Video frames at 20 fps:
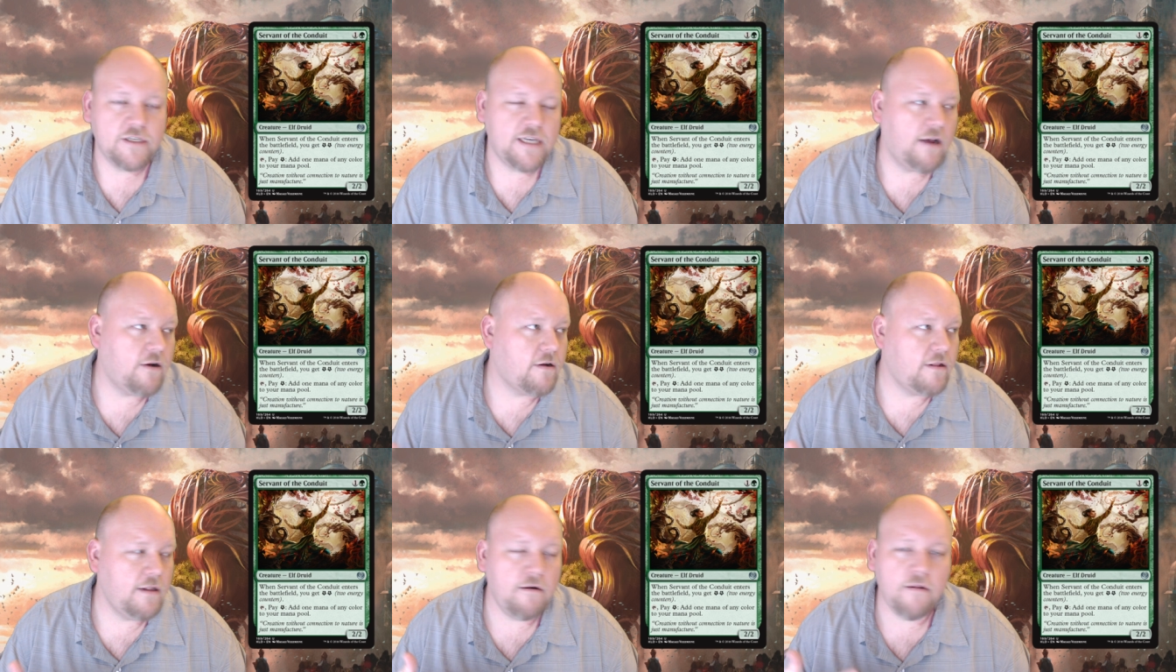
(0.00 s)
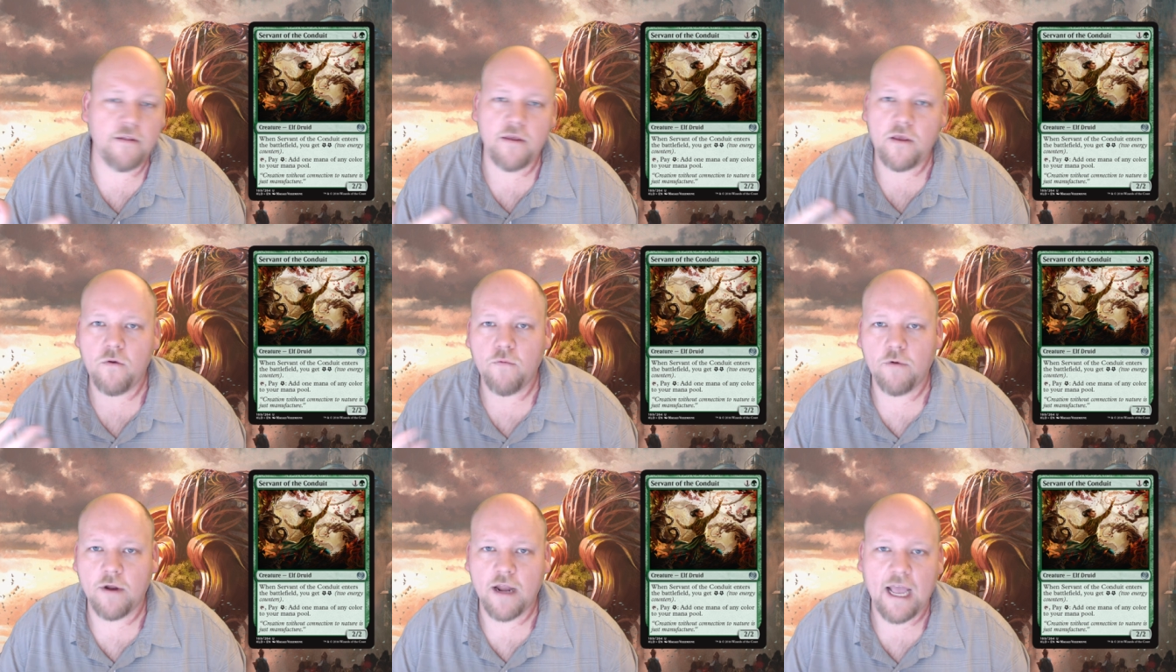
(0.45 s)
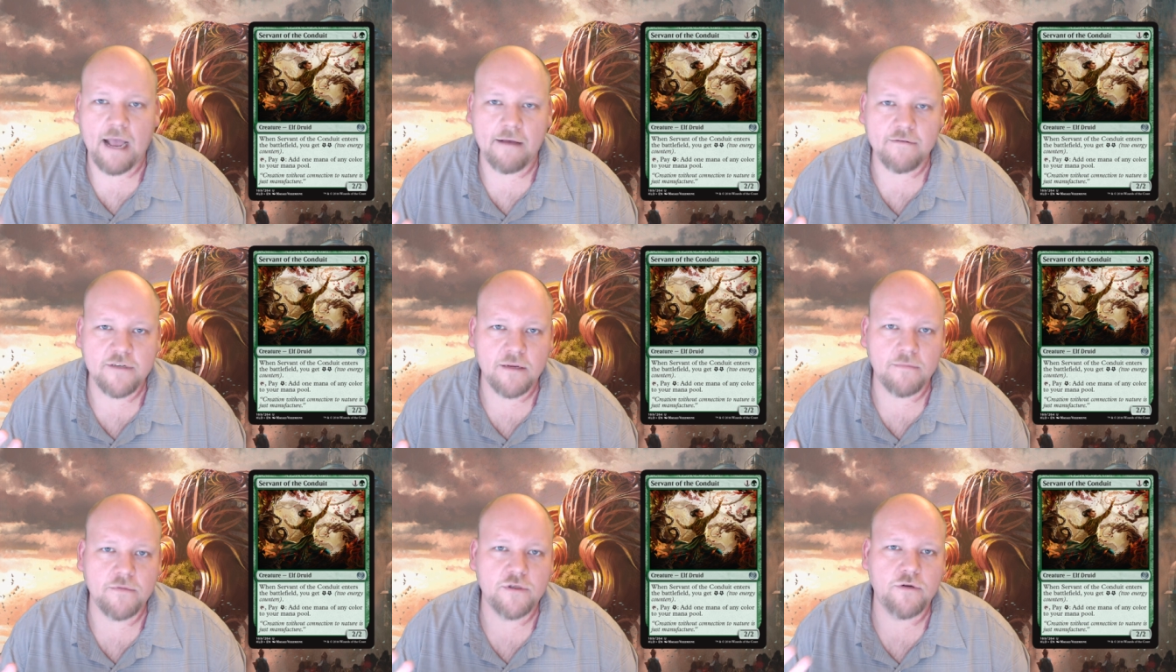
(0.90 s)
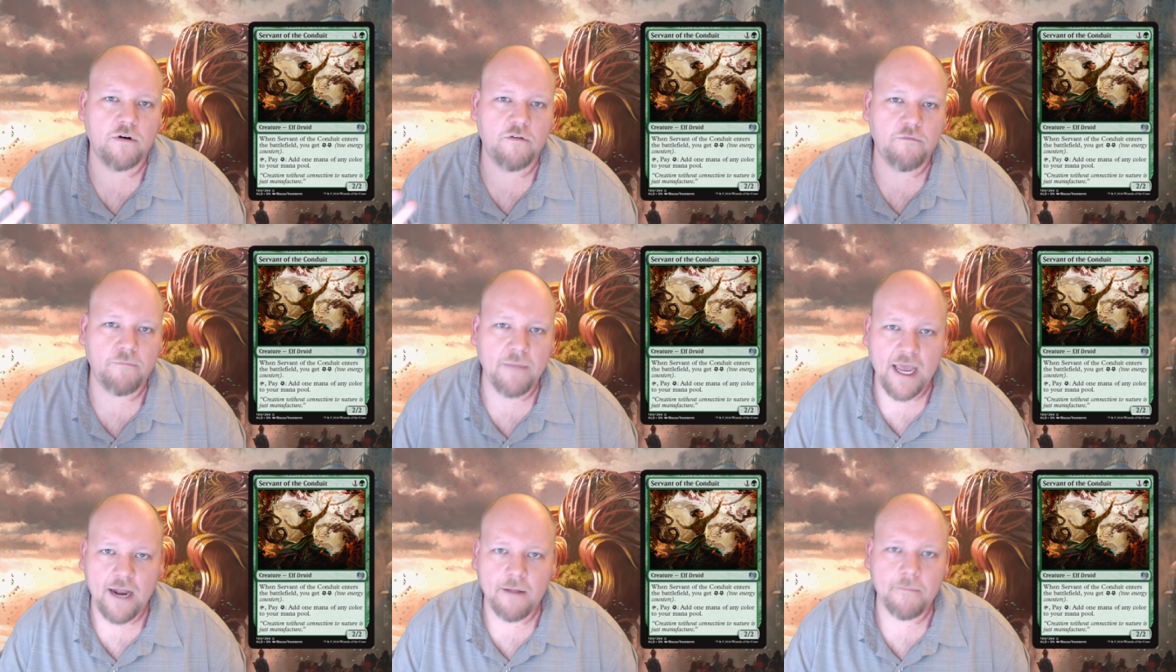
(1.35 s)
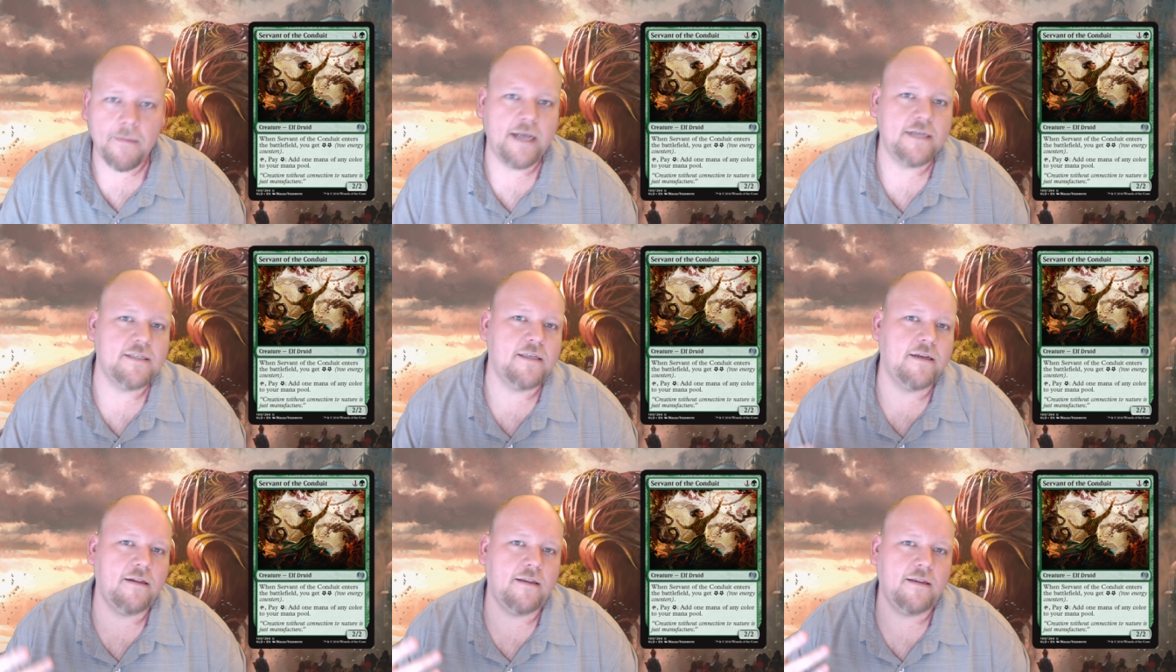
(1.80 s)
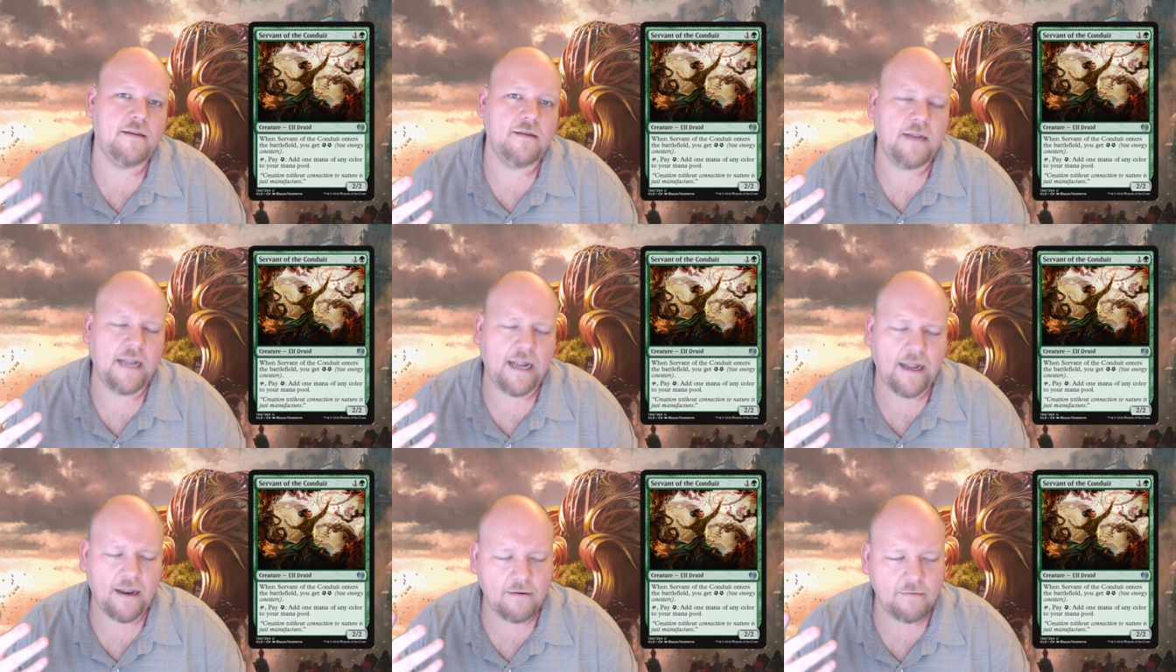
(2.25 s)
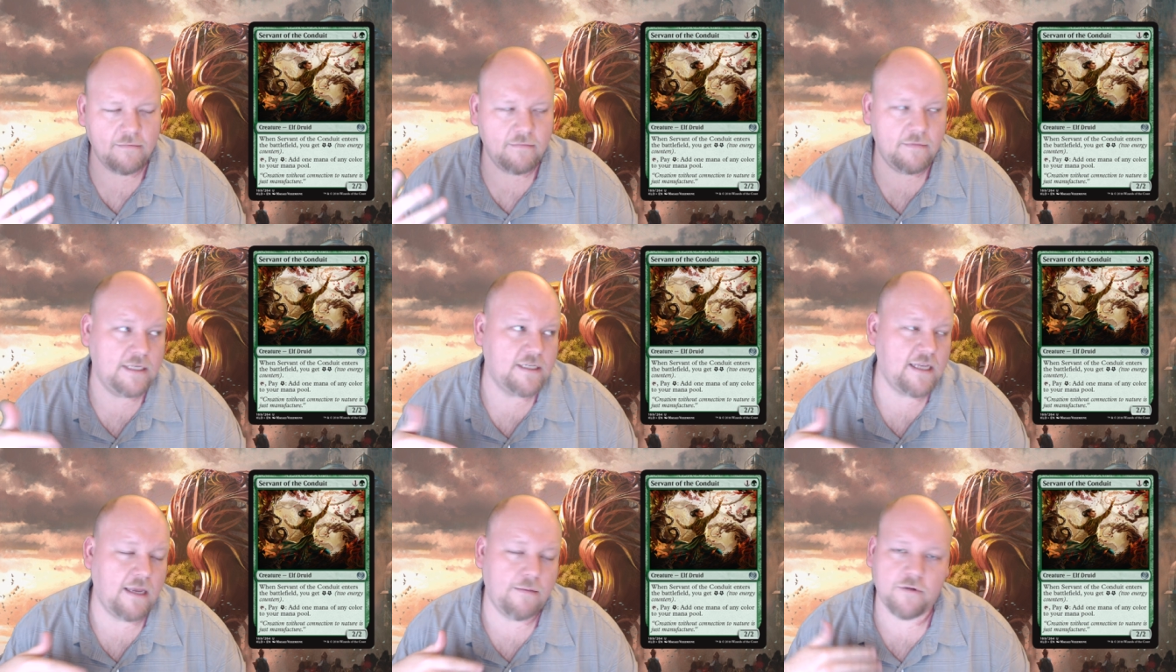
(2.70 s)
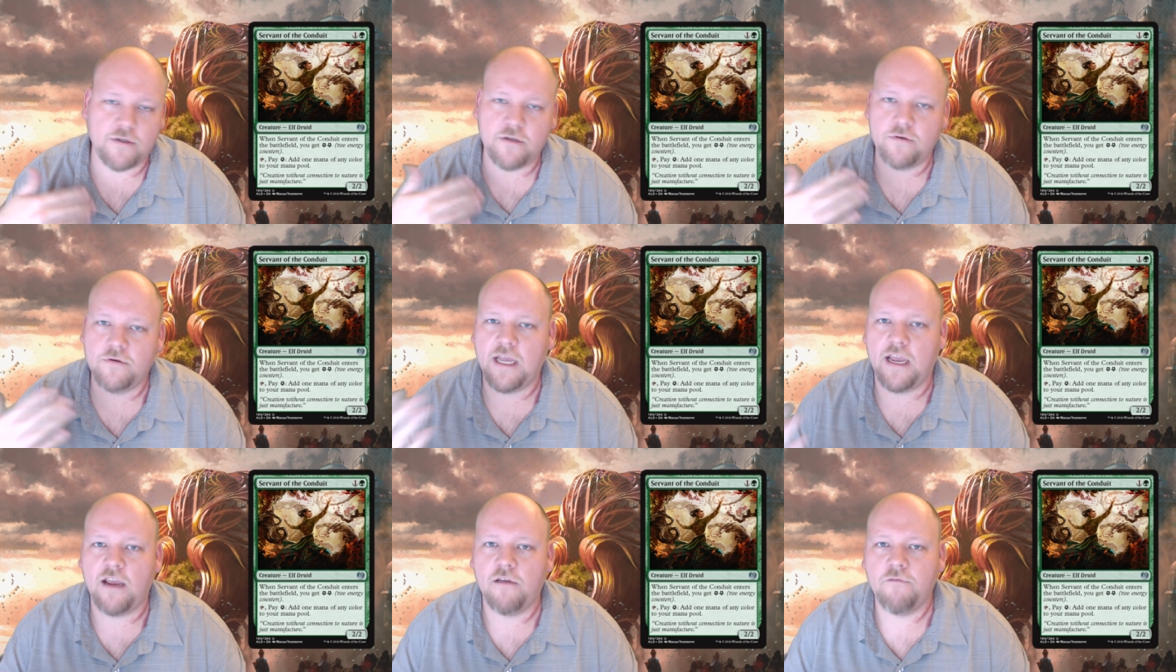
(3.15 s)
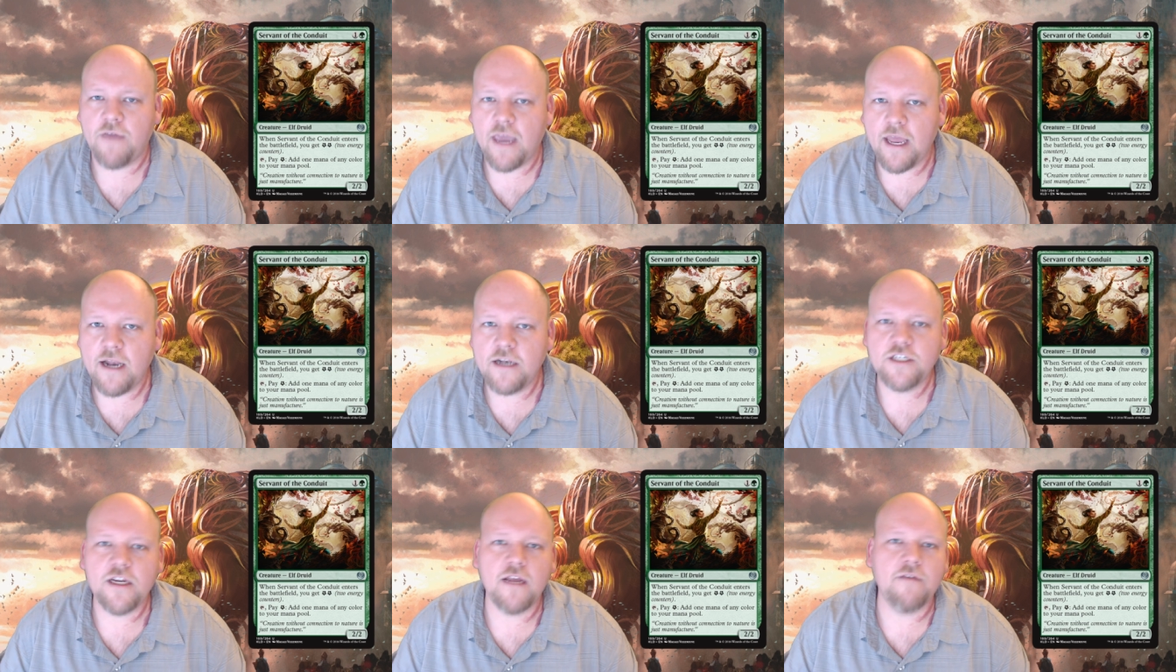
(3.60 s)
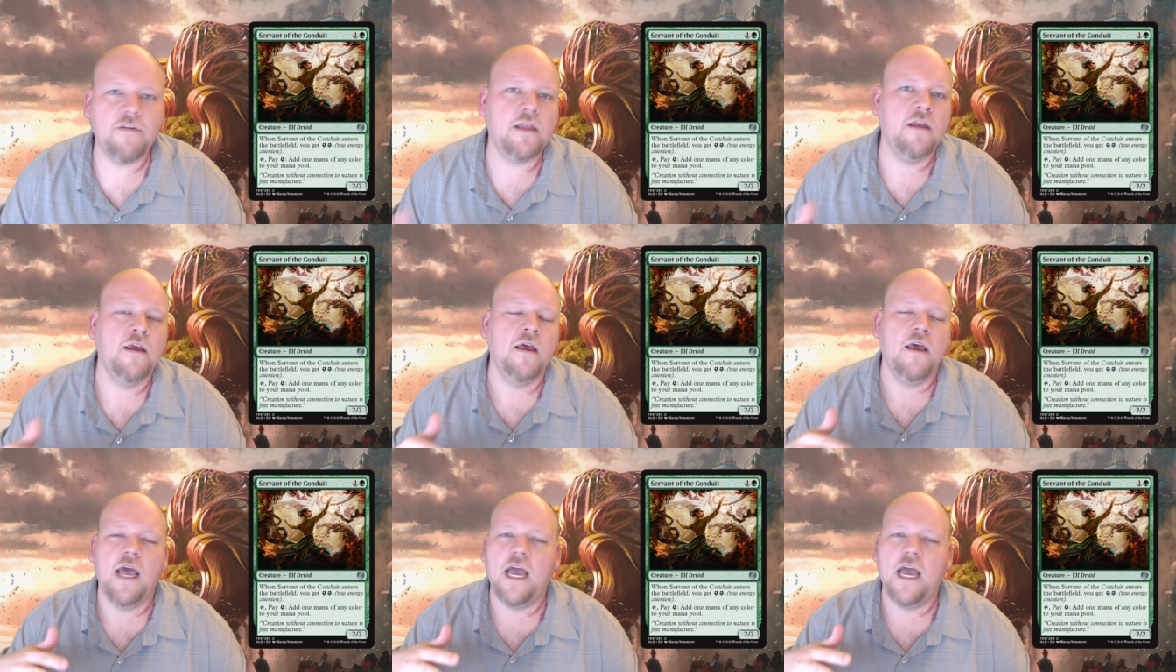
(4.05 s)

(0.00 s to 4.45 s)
Now, clearly, you want to have some sort of mana base that, that is able to take advantage of it,